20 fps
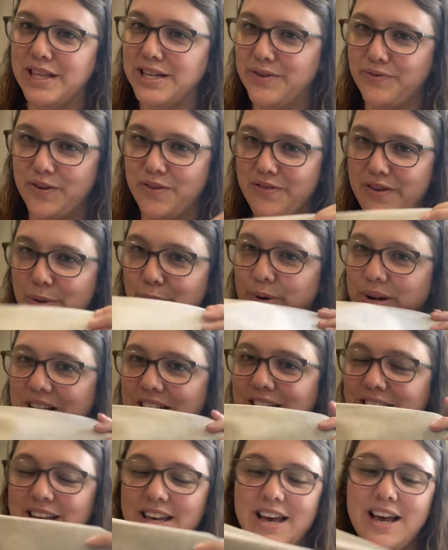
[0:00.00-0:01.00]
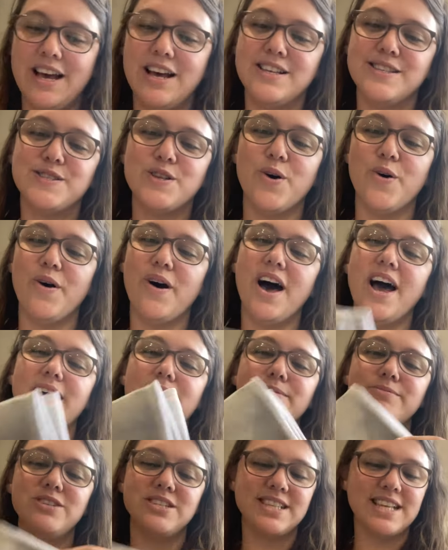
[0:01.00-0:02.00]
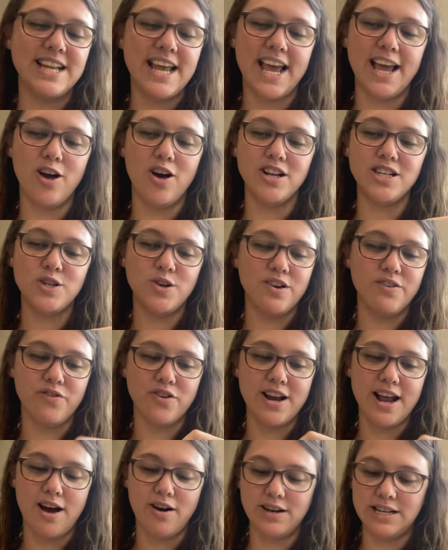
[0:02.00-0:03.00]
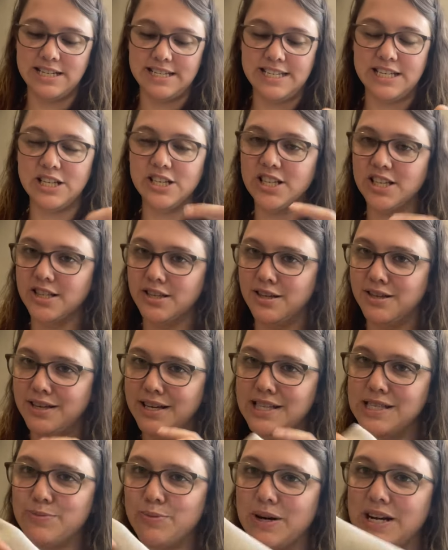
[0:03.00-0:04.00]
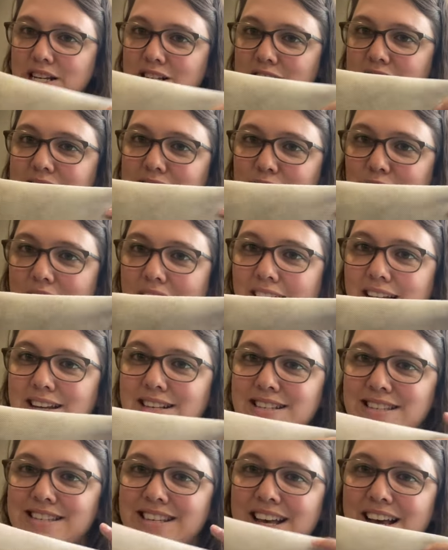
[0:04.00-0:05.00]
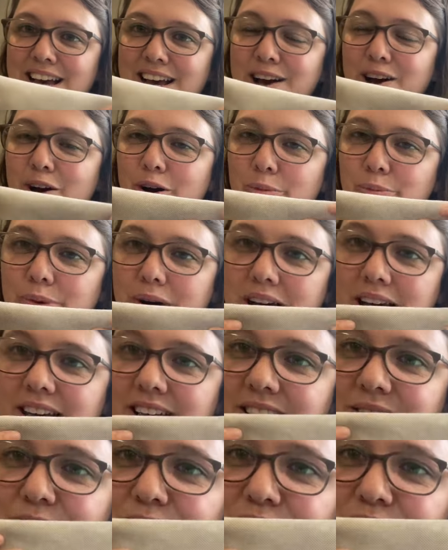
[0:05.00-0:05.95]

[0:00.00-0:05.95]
a different fabric. So I am just going to hang on to it for now until inspiration strikes. But